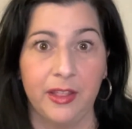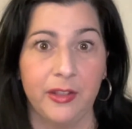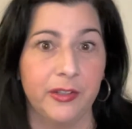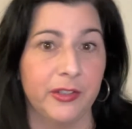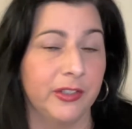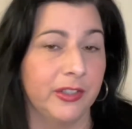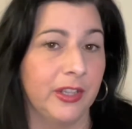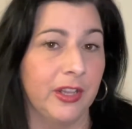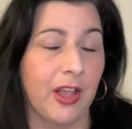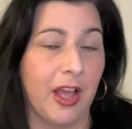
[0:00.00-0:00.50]

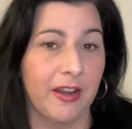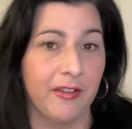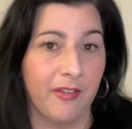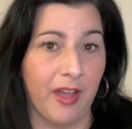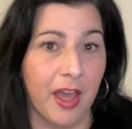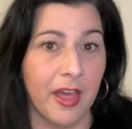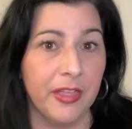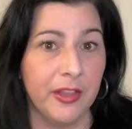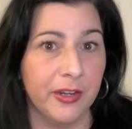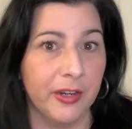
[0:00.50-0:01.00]
There's a lot of
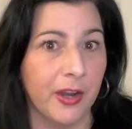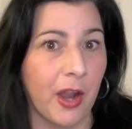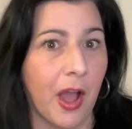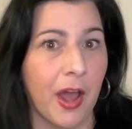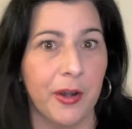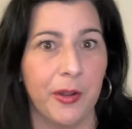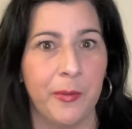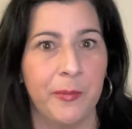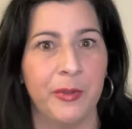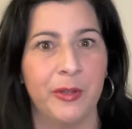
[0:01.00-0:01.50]
other
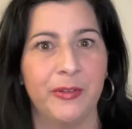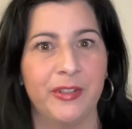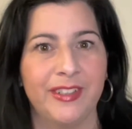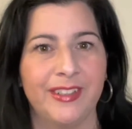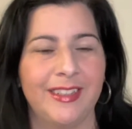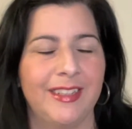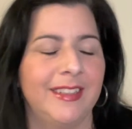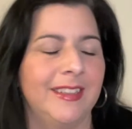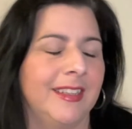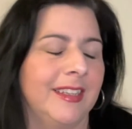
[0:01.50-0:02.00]
autoimmune
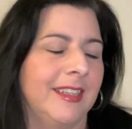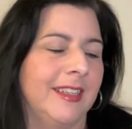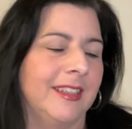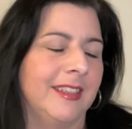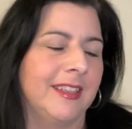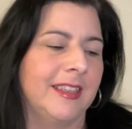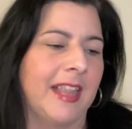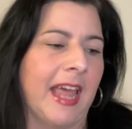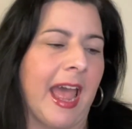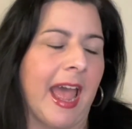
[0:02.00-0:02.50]

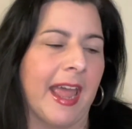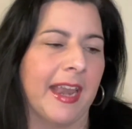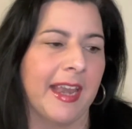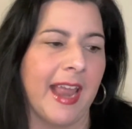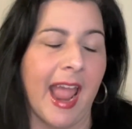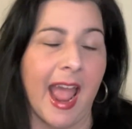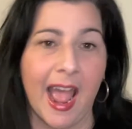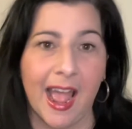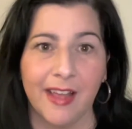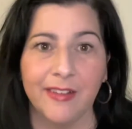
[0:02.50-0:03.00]
diseases that
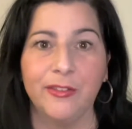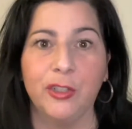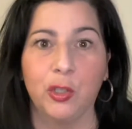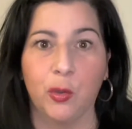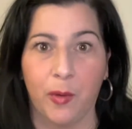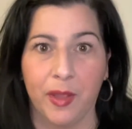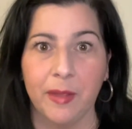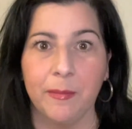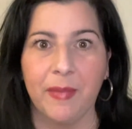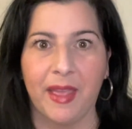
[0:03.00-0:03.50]
have
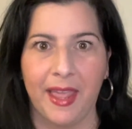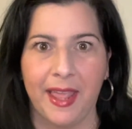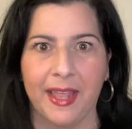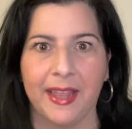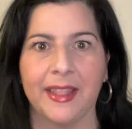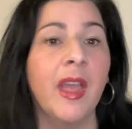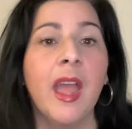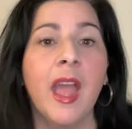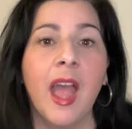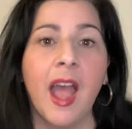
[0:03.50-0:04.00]
joint
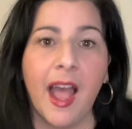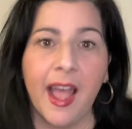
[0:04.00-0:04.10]
pain.